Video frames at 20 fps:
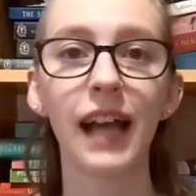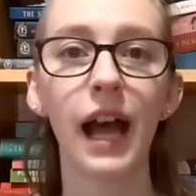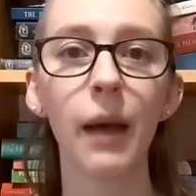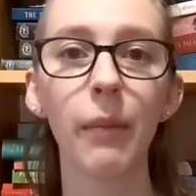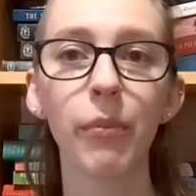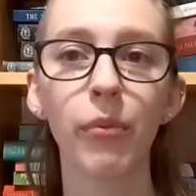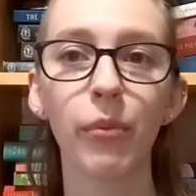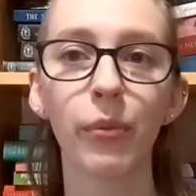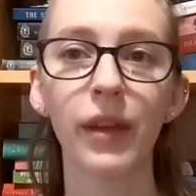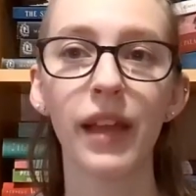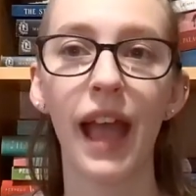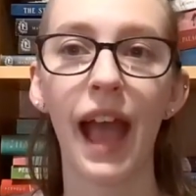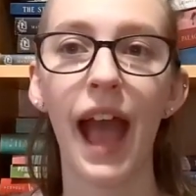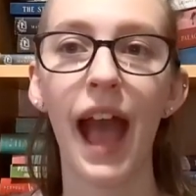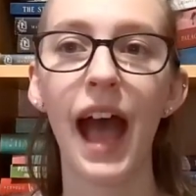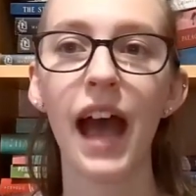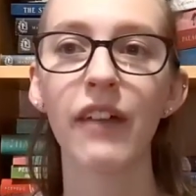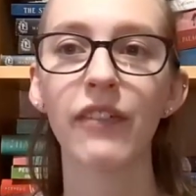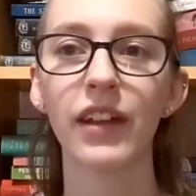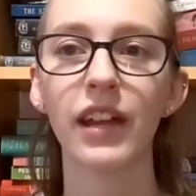up we
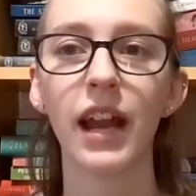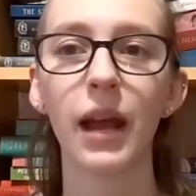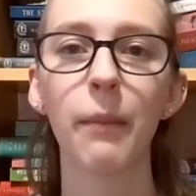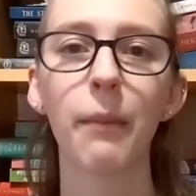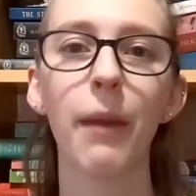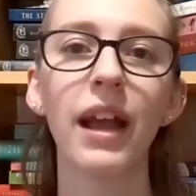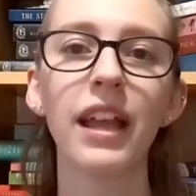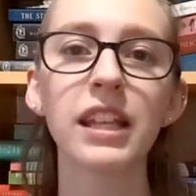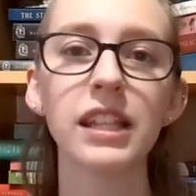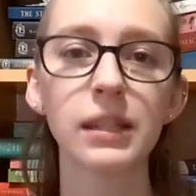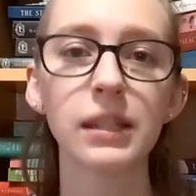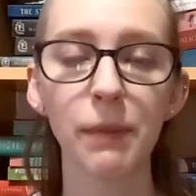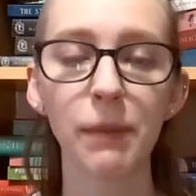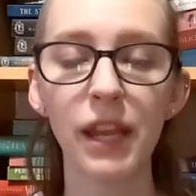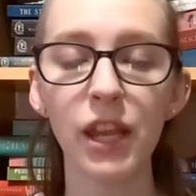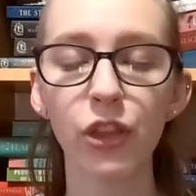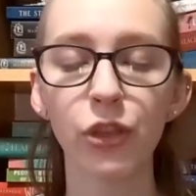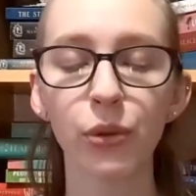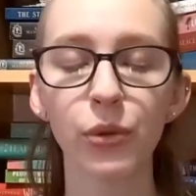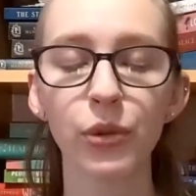have, and I might
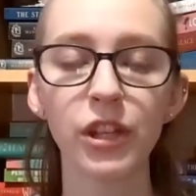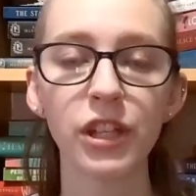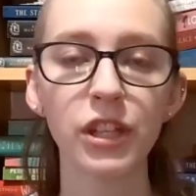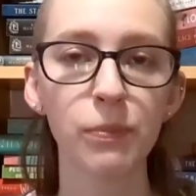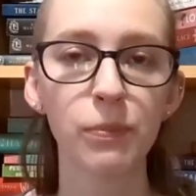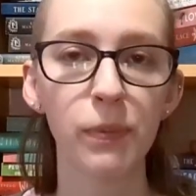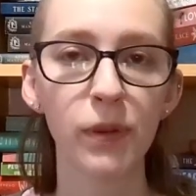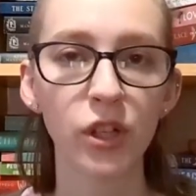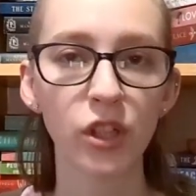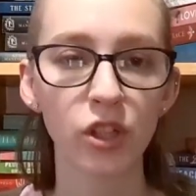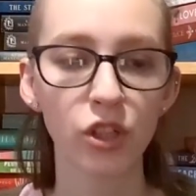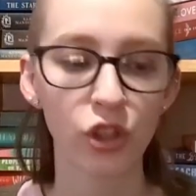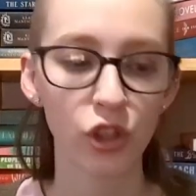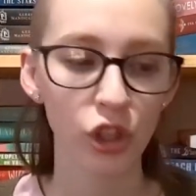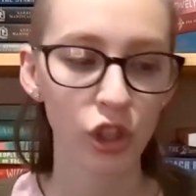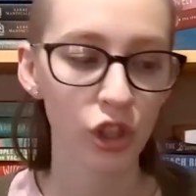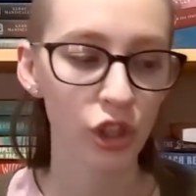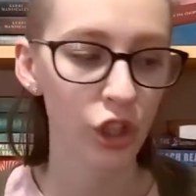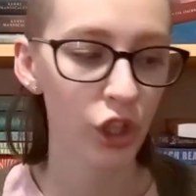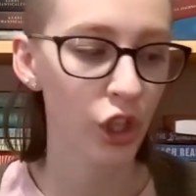speed through these books
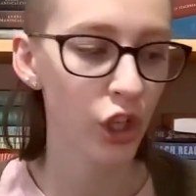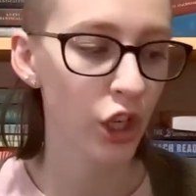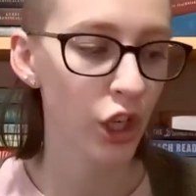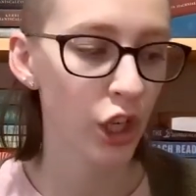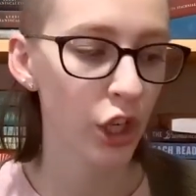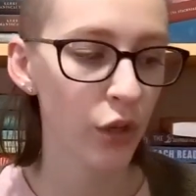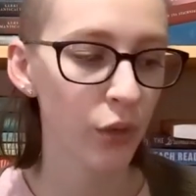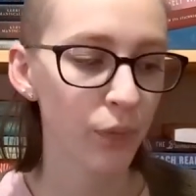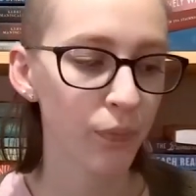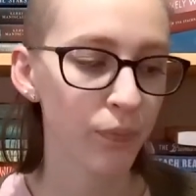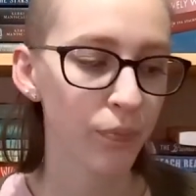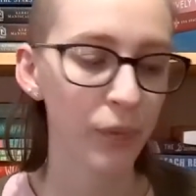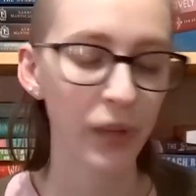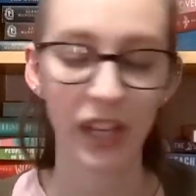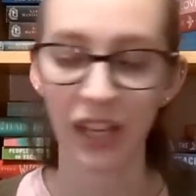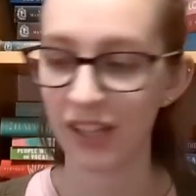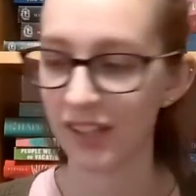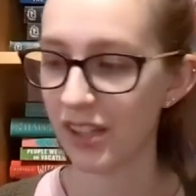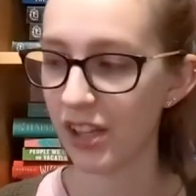just so you know, because